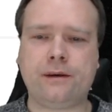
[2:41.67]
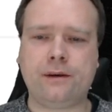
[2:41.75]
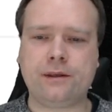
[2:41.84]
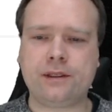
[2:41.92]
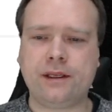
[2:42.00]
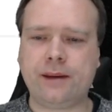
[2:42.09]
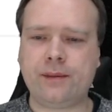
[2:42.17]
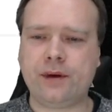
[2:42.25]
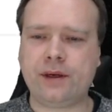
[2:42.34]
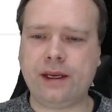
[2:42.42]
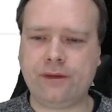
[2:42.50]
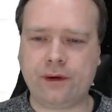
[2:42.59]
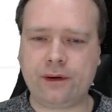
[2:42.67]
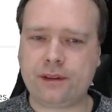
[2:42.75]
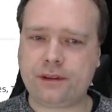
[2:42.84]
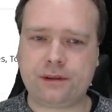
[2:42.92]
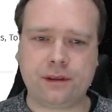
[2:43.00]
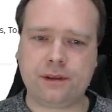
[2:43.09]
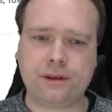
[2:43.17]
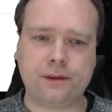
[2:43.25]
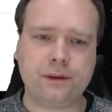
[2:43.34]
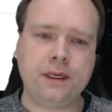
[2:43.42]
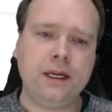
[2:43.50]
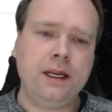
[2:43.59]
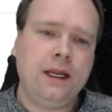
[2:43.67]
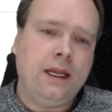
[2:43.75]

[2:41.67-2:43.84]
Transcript: also there per default. So